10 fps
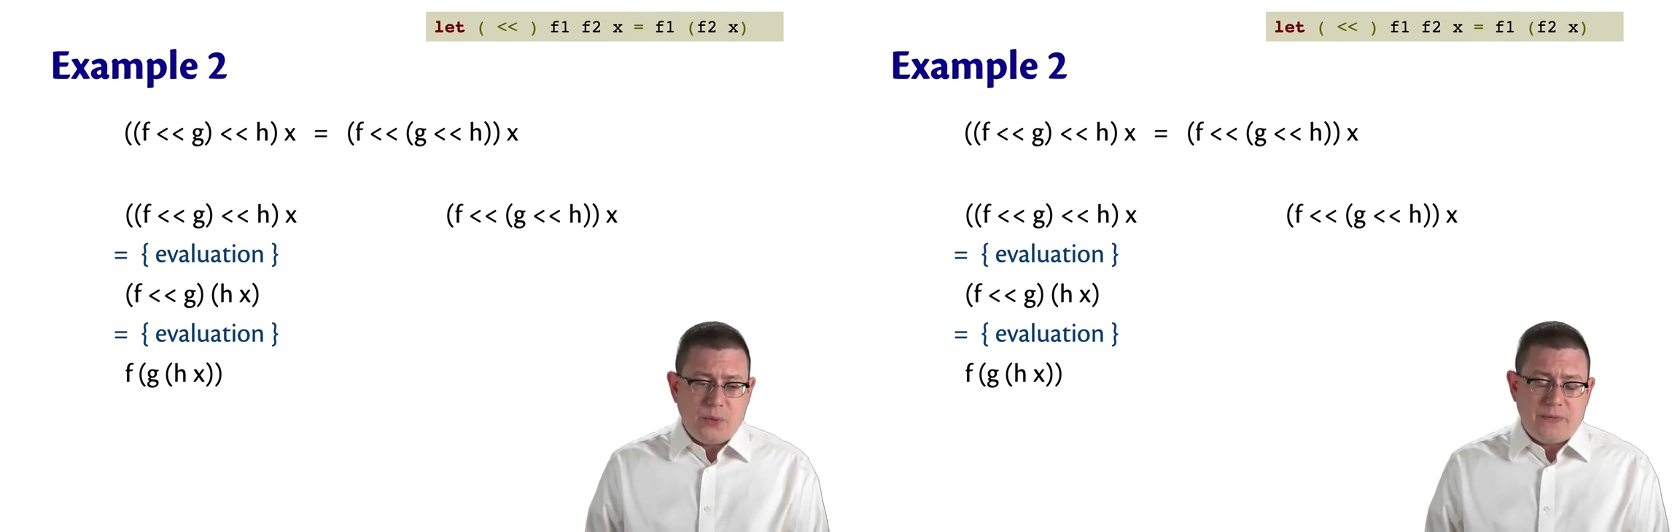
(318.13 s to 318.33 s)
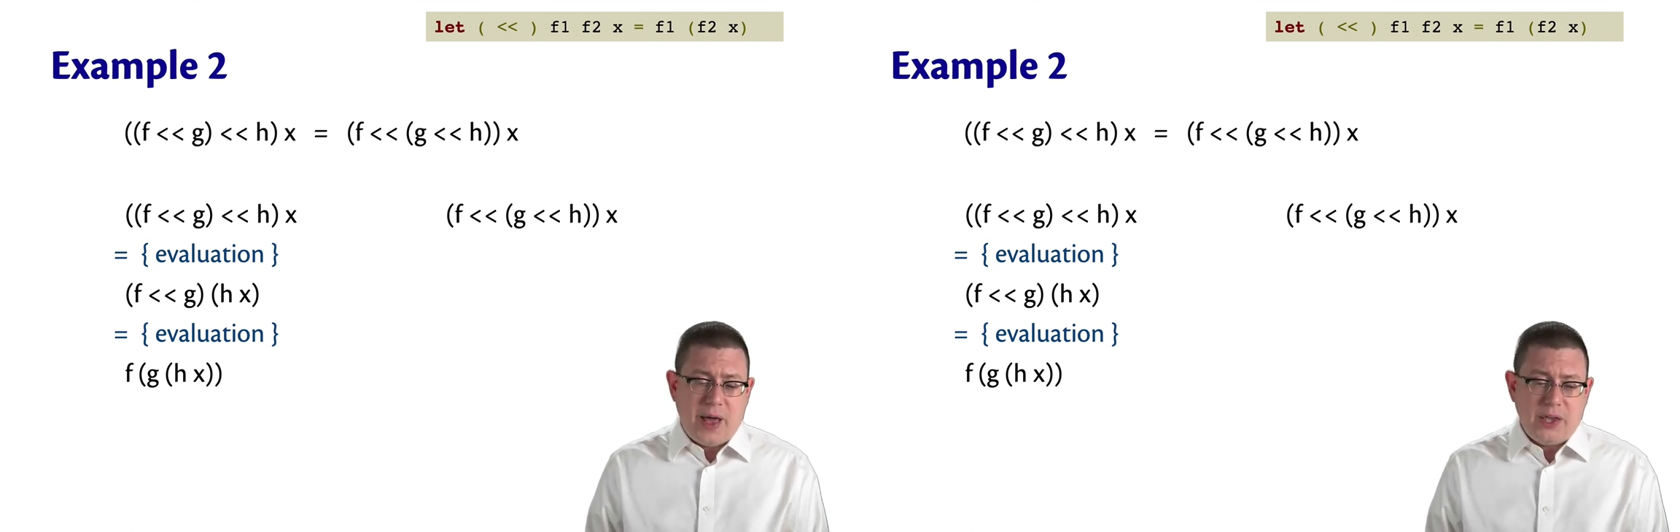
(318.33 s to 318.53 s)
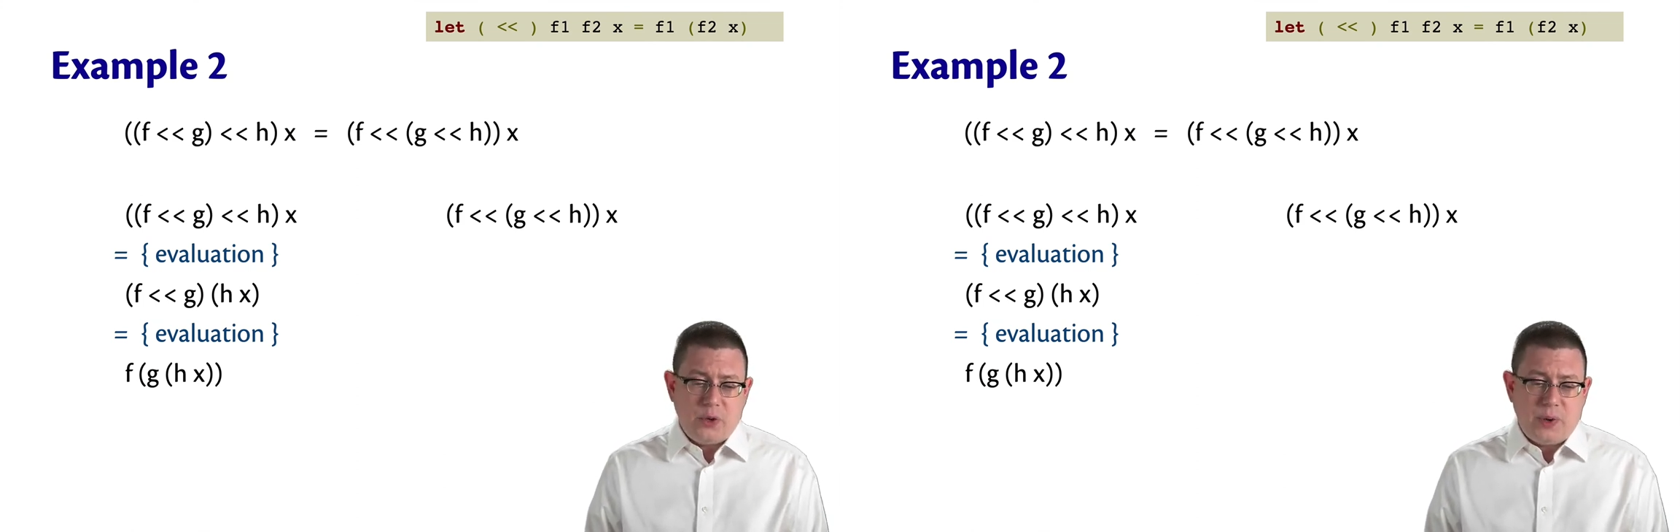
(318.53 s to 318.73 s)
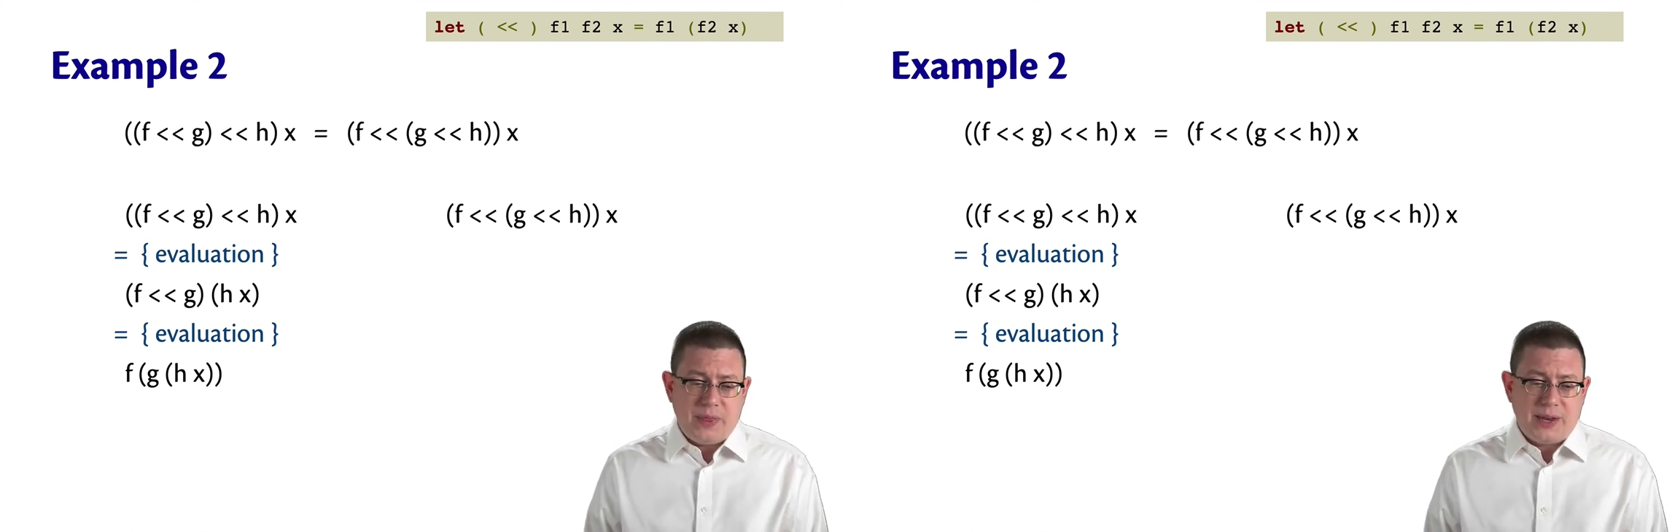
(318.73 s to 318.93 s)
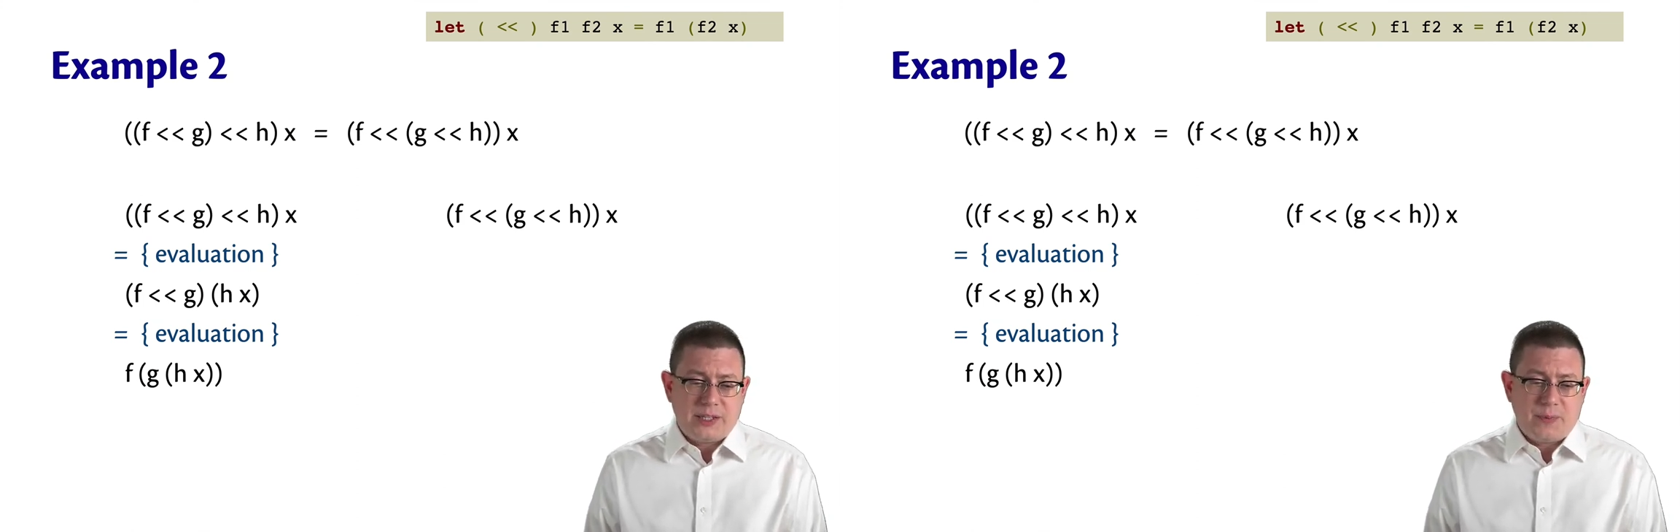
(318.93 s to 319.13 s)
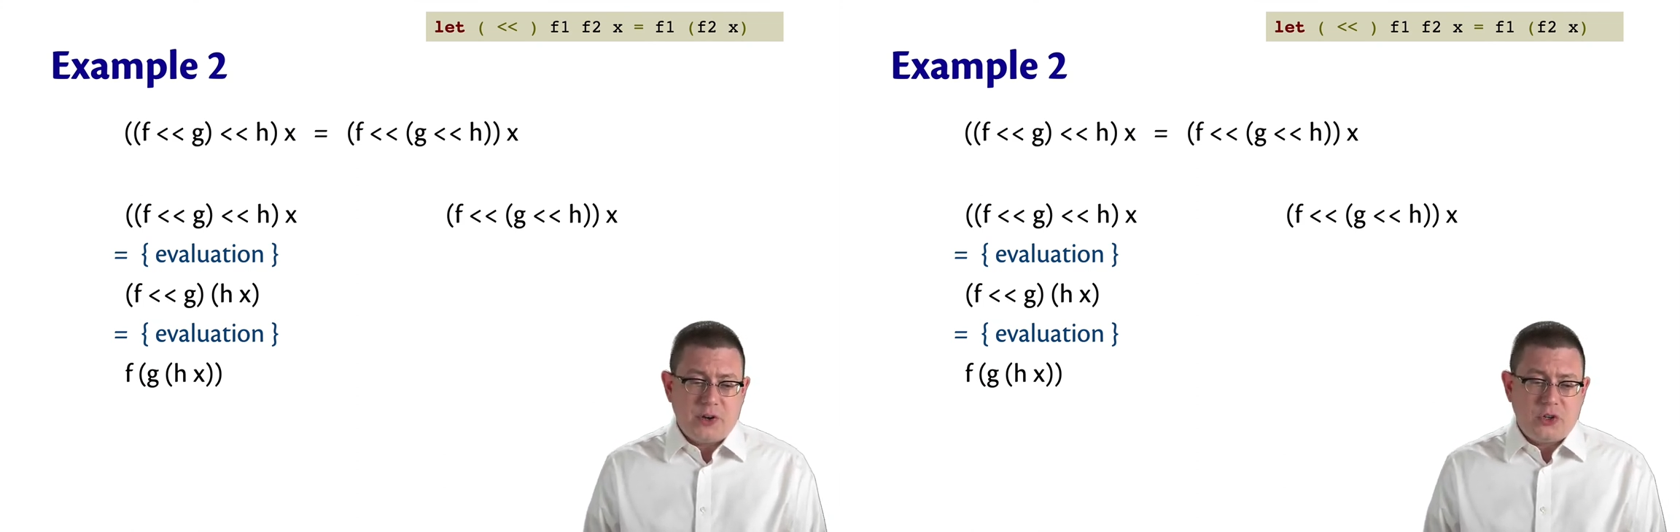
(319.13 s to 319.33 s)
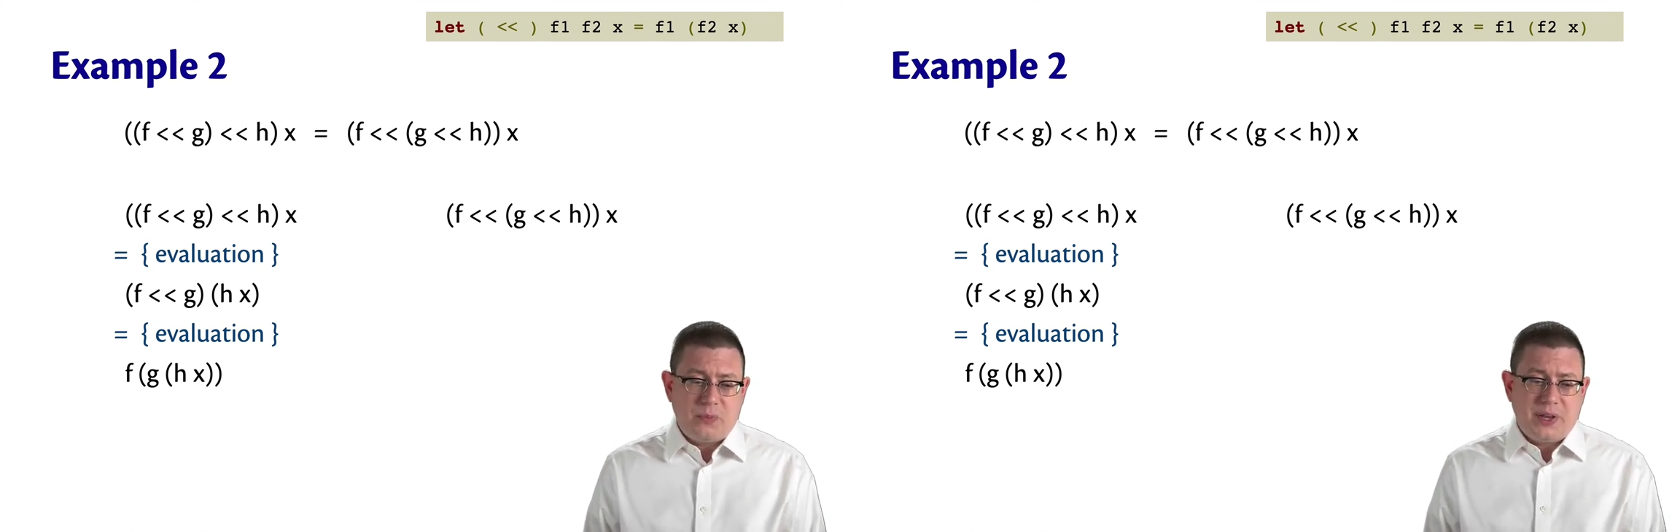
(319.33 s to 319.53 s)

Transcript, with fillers: evaluate that expression